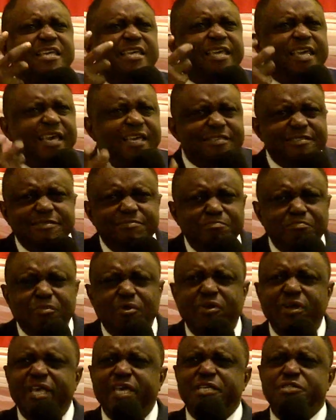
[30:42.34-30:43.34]
get
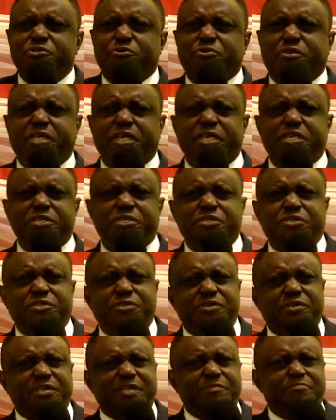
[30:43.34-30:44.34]
more
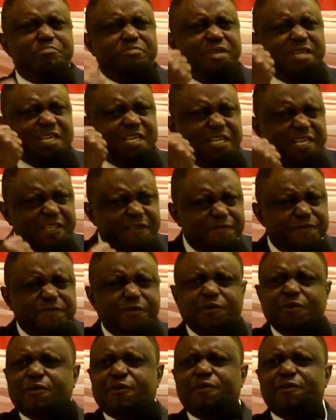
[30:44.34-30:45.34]
education and believe
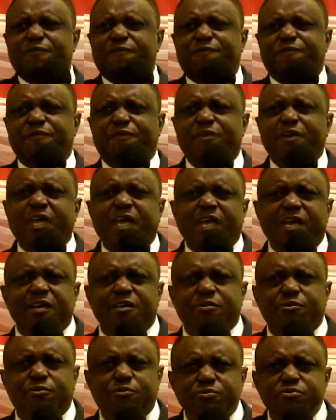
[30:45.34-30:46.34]
God for
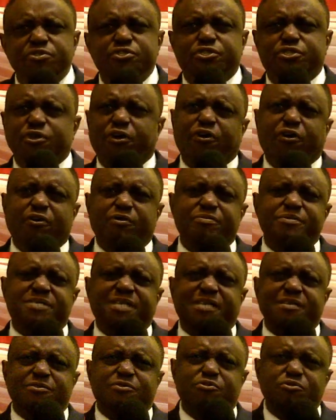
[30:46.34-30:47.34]
good jobs
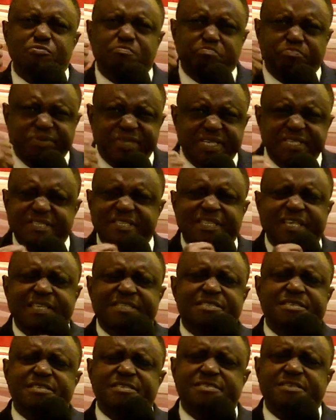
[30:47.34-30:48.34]
and good
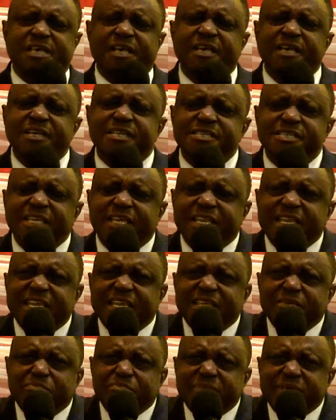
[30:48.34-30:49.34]
businesses, they
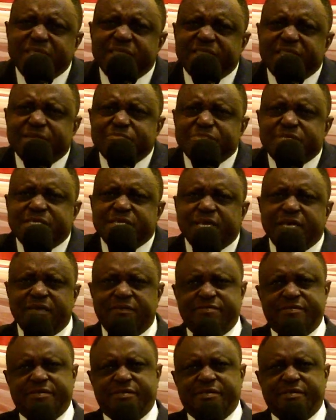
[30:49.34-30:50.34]
limit
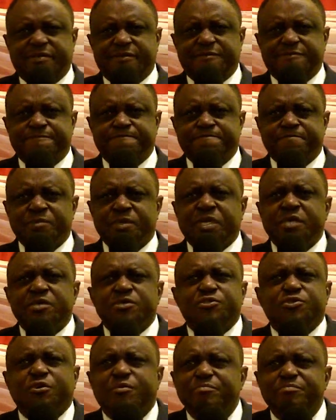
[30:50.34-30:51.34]
themselves.
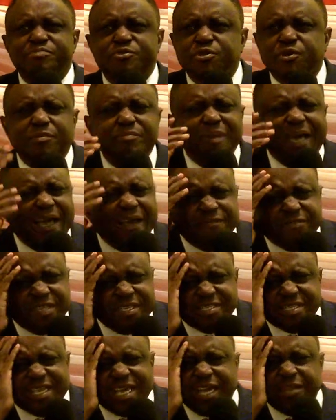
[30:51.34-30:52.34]
Some have
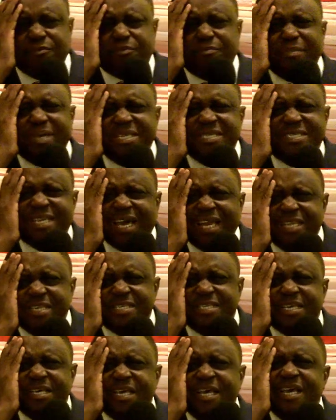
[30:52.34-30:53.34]
this kind of
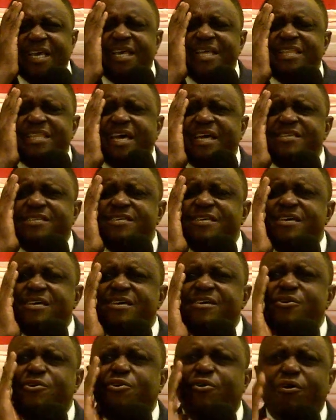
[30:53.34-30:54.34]
mentality that
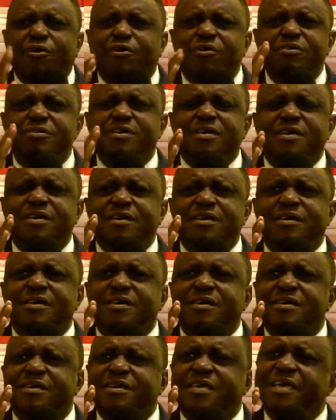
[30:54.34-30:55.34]
God
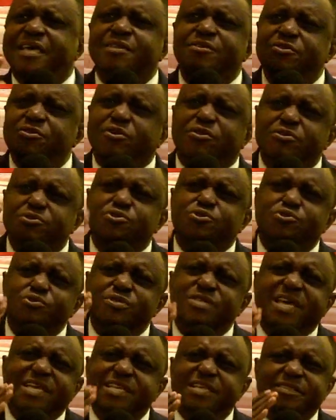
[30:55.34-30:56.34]
cannot do
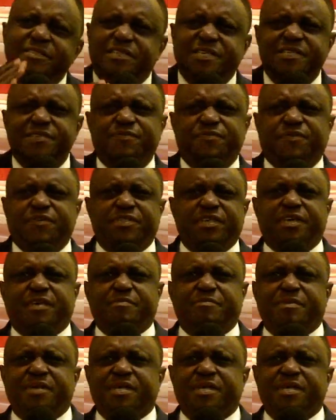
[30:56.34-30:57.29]
certain things for them.